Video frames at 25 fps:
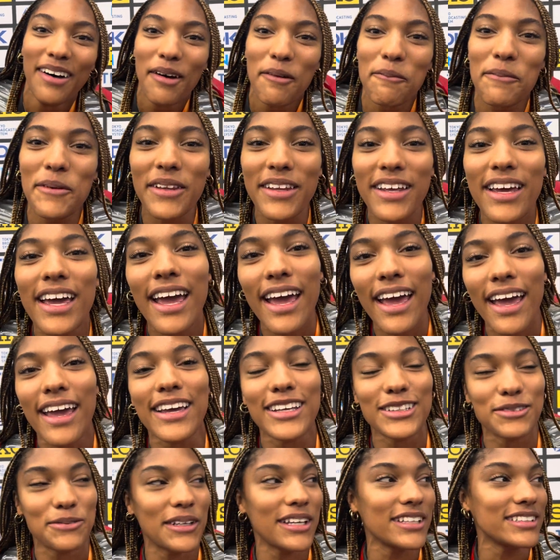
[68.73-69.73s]

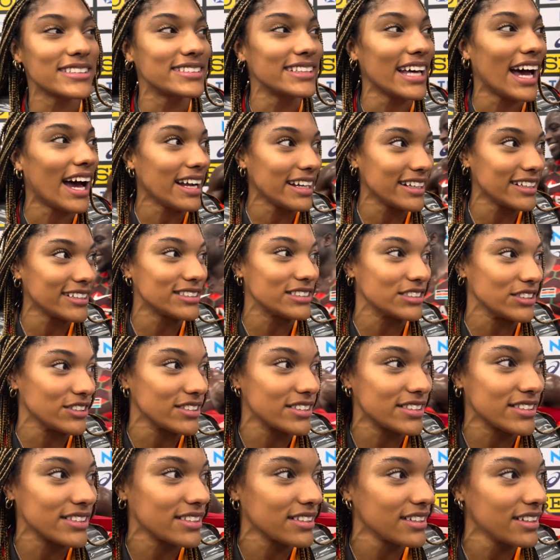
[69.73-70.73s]
Please, because that is
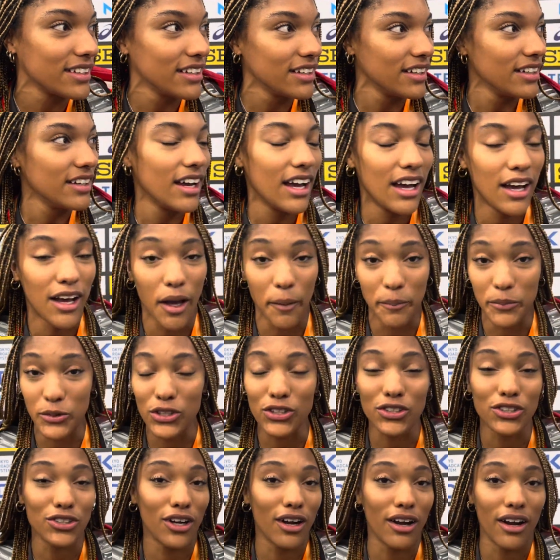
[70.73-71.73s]
just
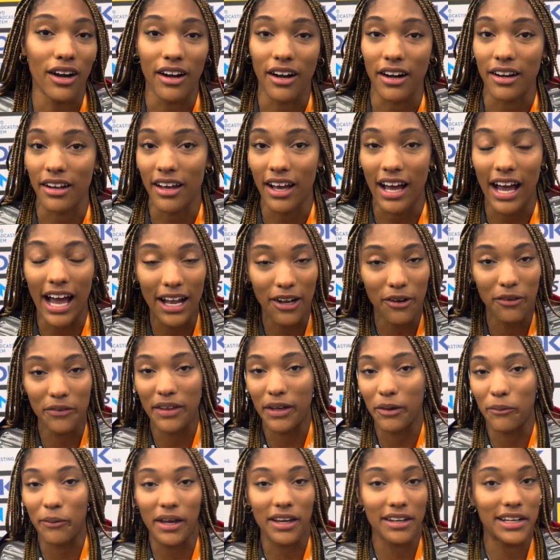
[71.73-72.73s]
absurd. I don't
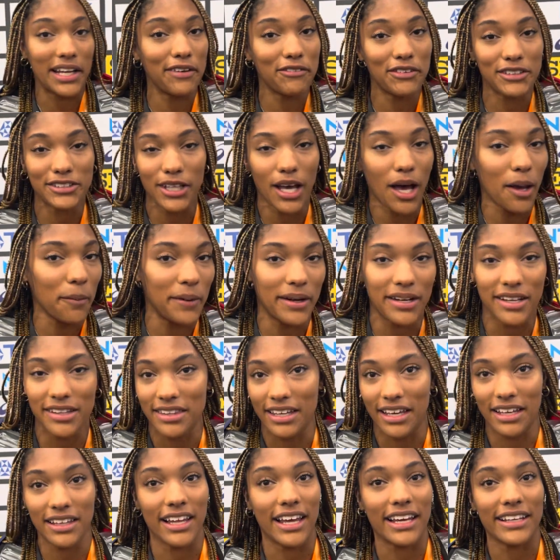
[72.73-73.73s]
think we can ever top
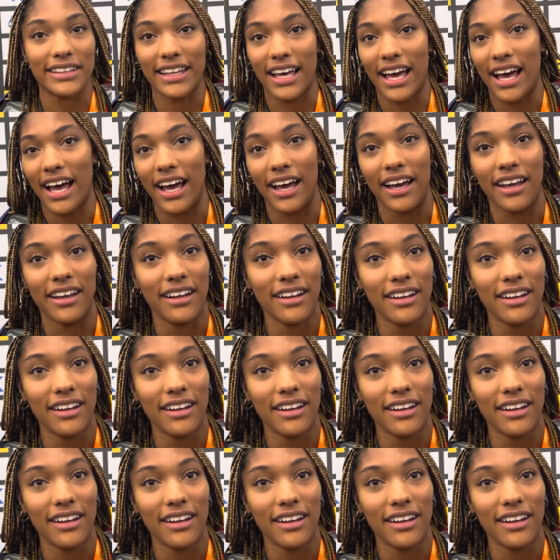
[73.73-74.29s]
anything like that.